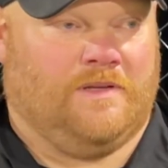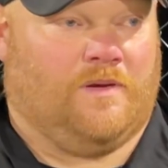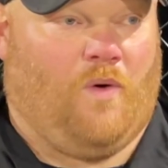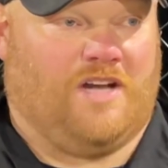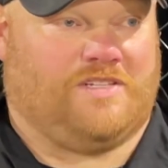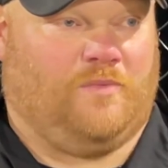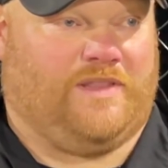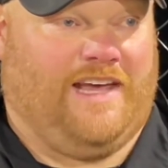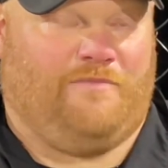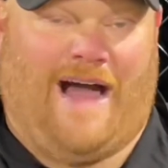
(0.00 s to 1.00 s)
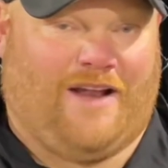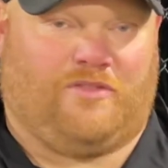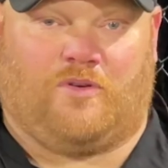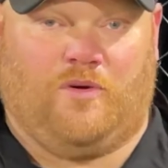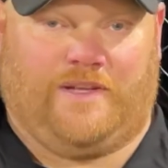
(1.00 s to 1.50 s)
watching what they battled
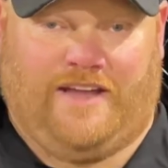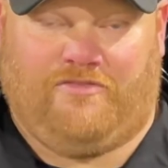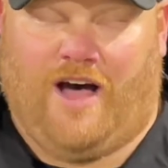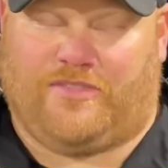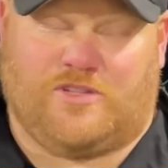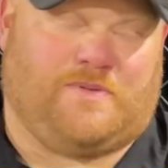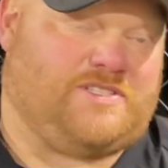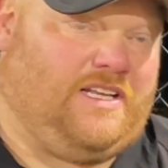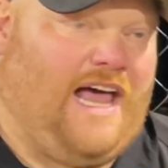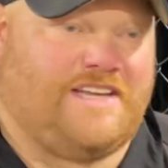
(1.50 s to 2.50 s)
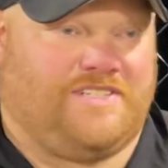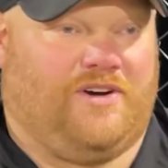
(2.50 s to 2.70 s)
through, what they fought through, especially last year,